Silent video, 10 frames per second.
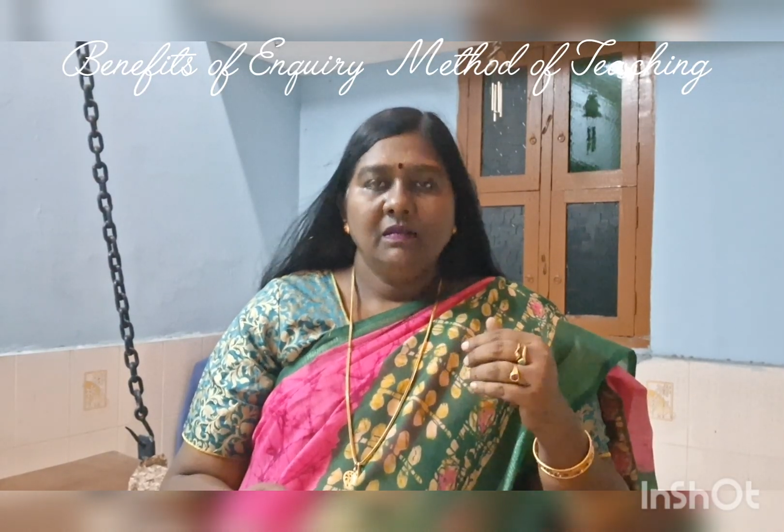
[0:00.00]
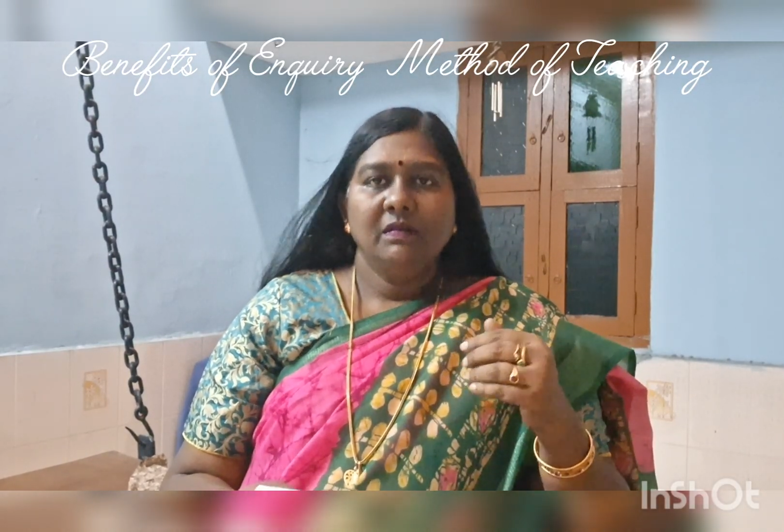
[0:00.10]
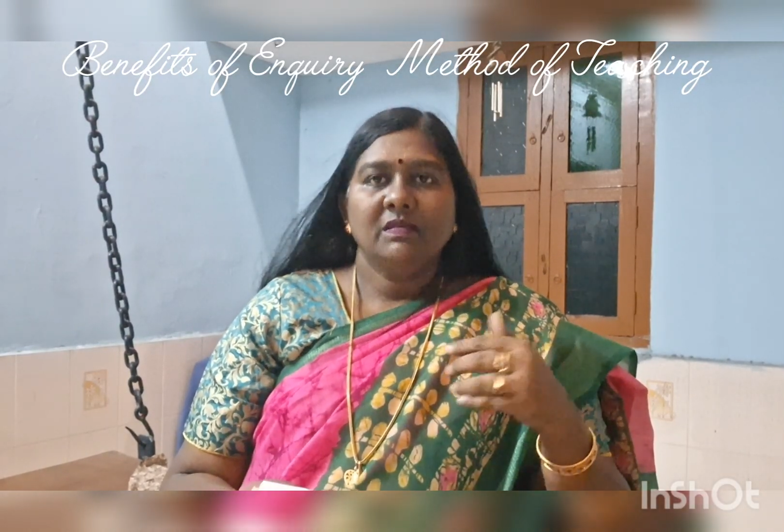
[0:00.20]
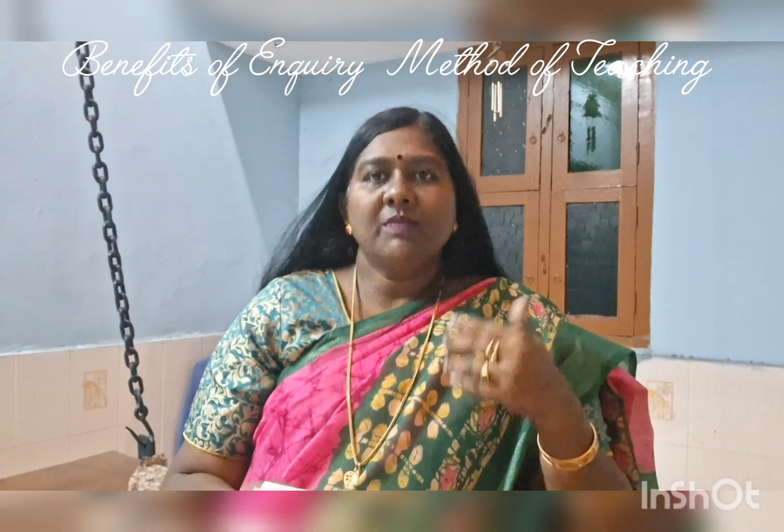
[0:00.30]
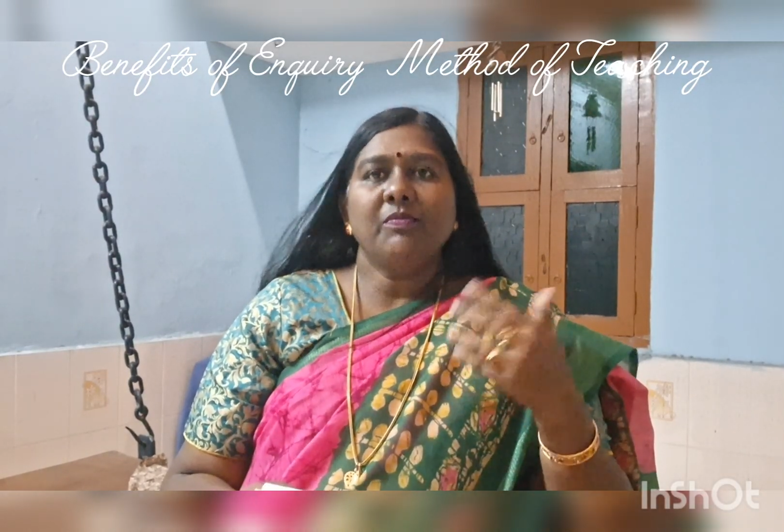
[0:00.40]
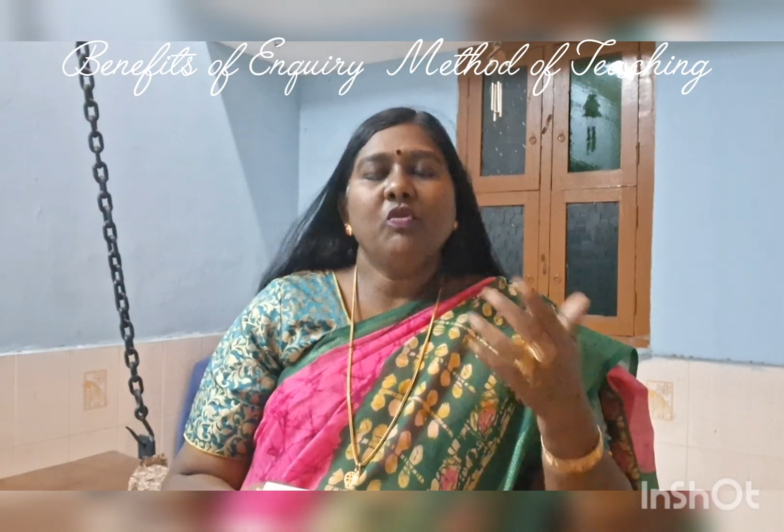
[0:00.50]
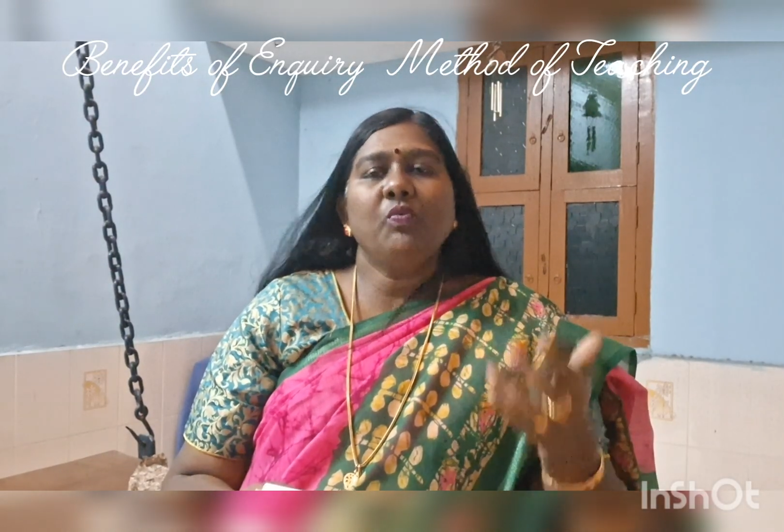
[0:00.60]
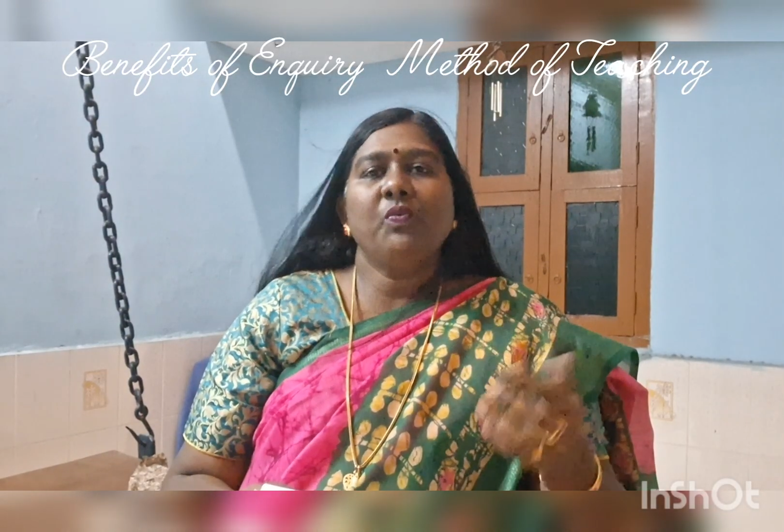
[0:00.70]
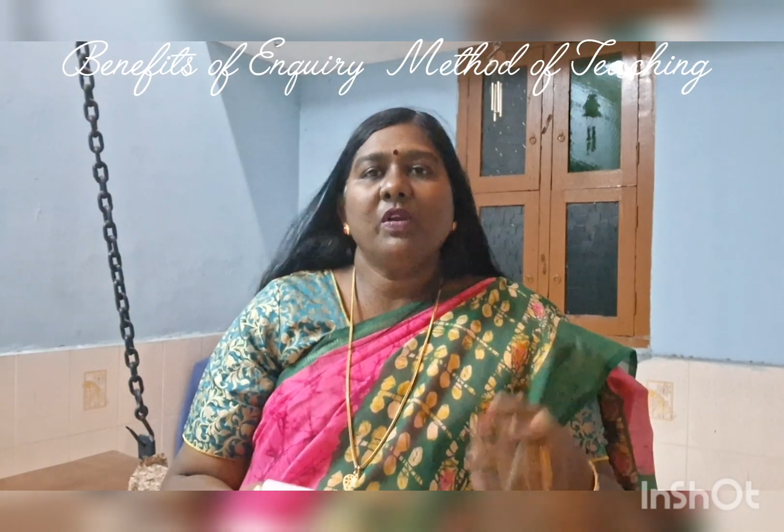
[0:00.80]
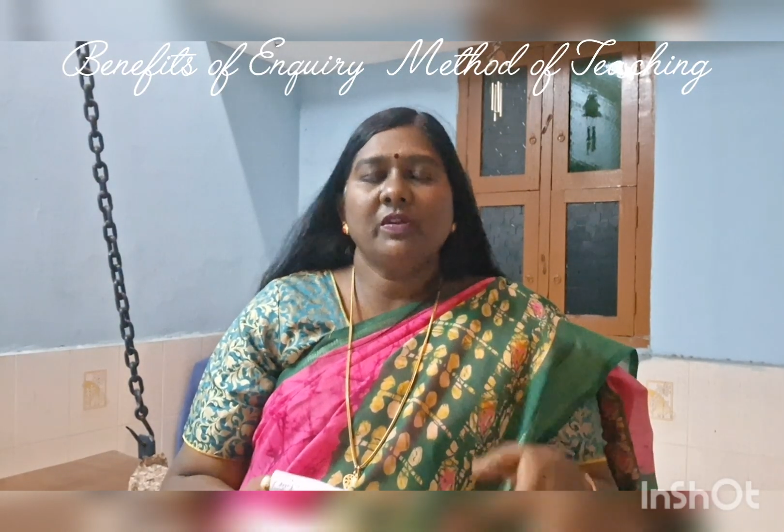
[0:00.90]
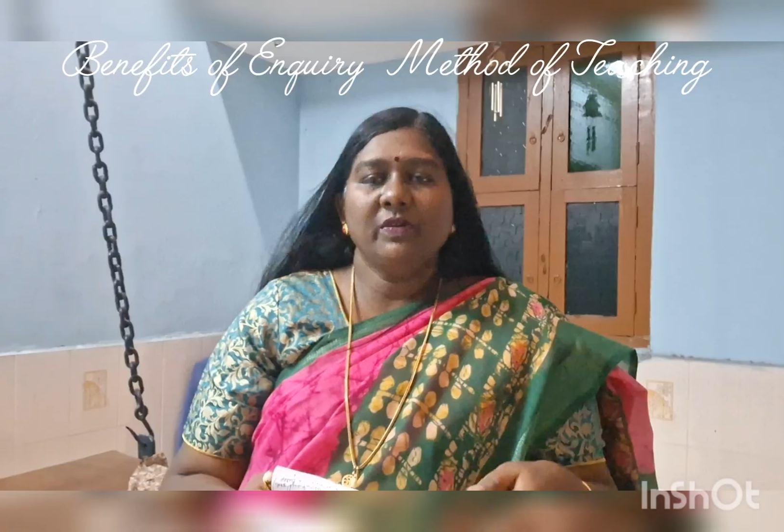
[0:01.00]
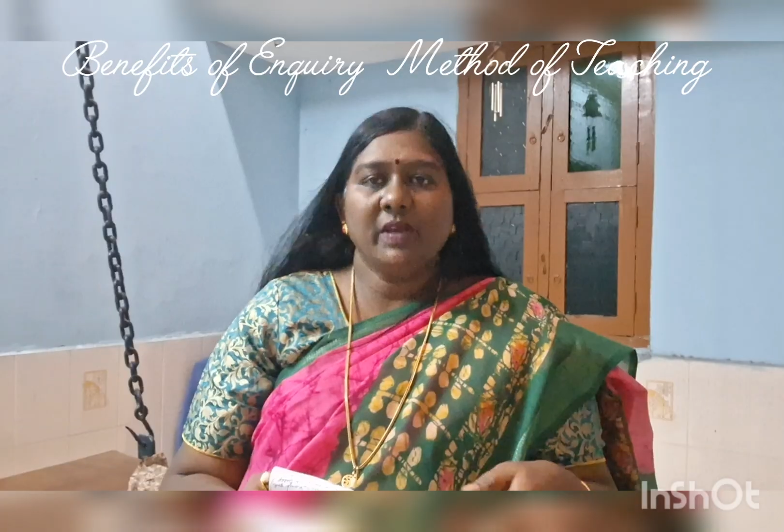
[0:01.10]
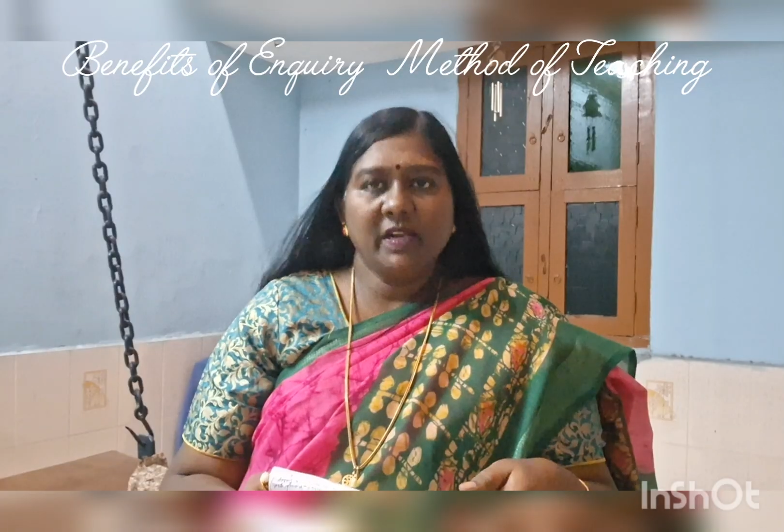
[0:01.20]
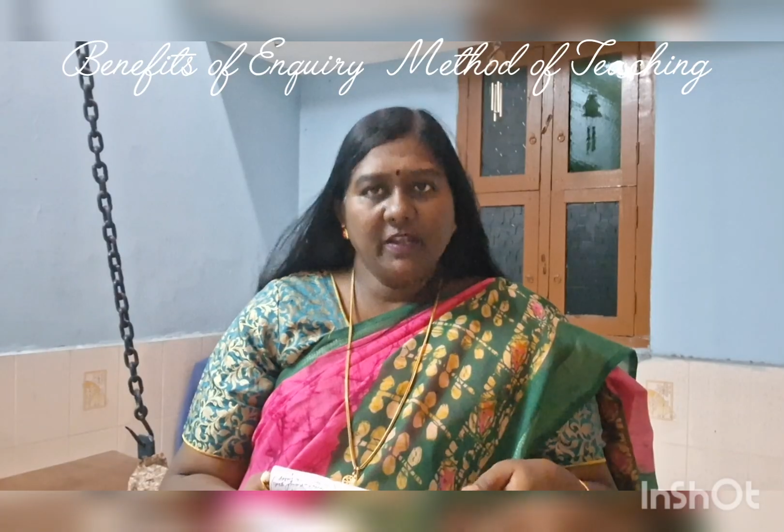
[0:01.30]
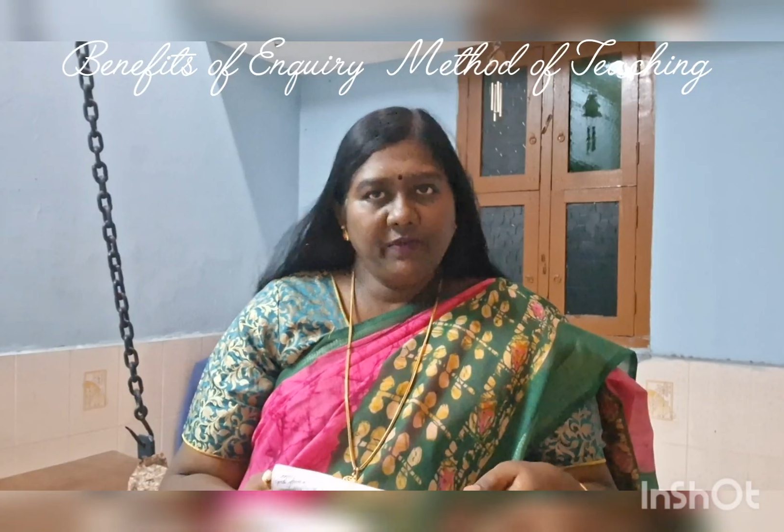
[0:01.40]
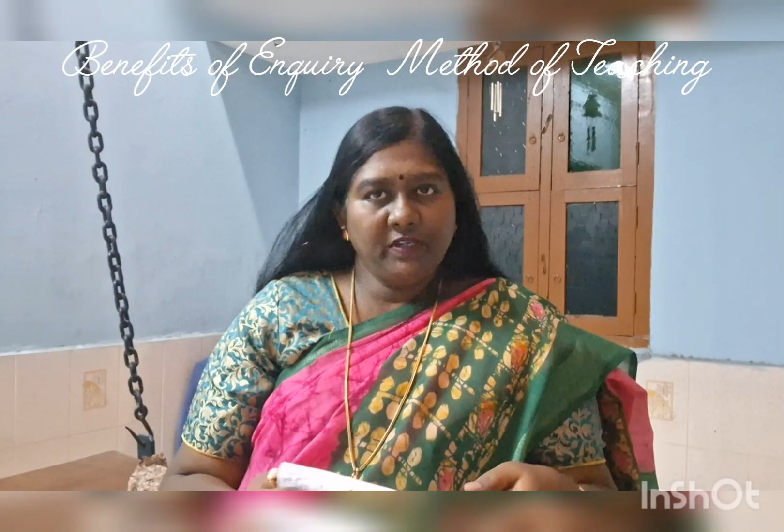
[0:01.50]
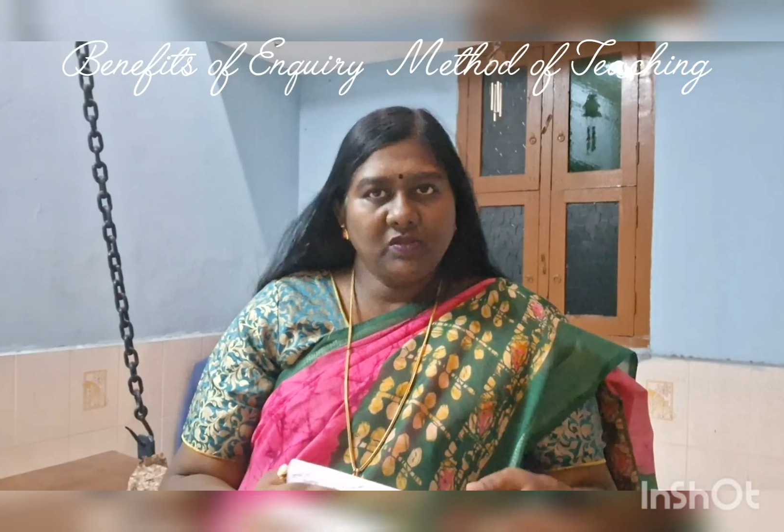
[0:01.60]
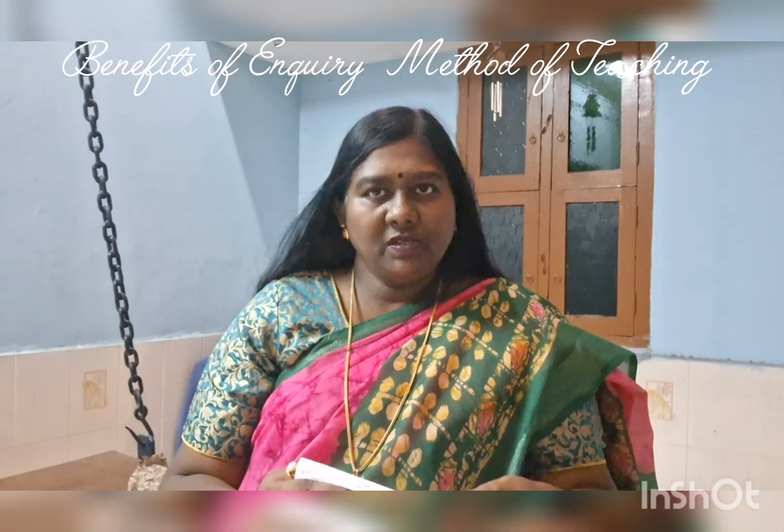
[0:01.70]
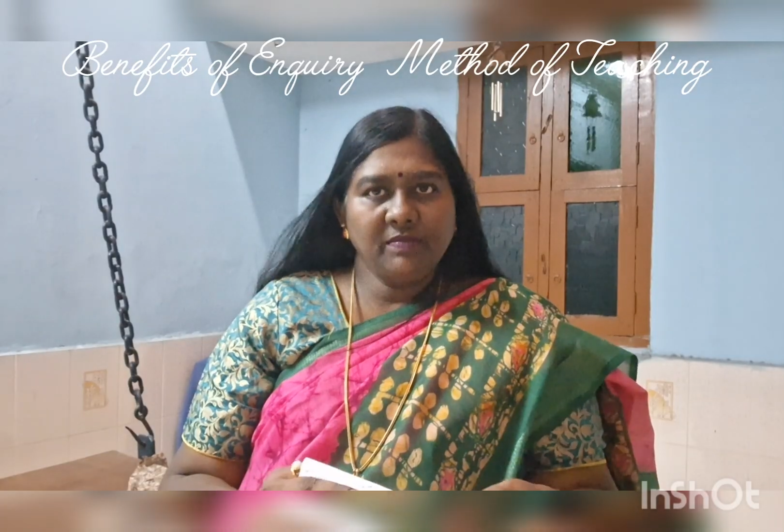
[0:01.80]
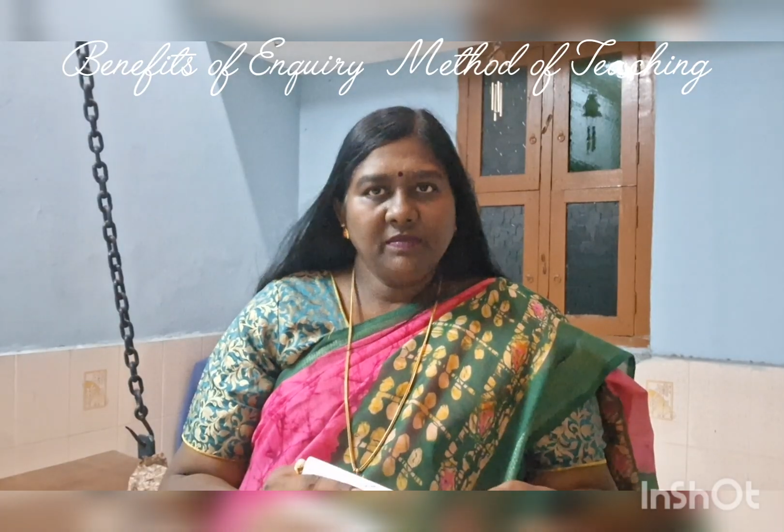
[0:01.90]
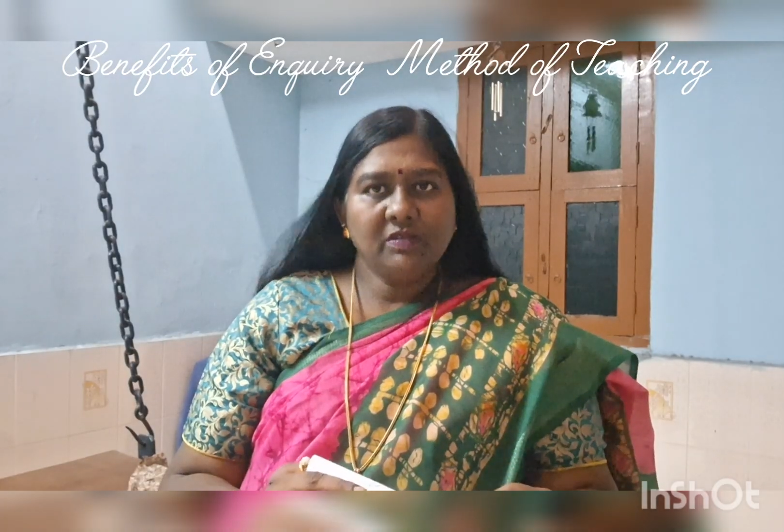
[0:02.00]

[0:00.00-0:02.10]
Some group work you can give it to them.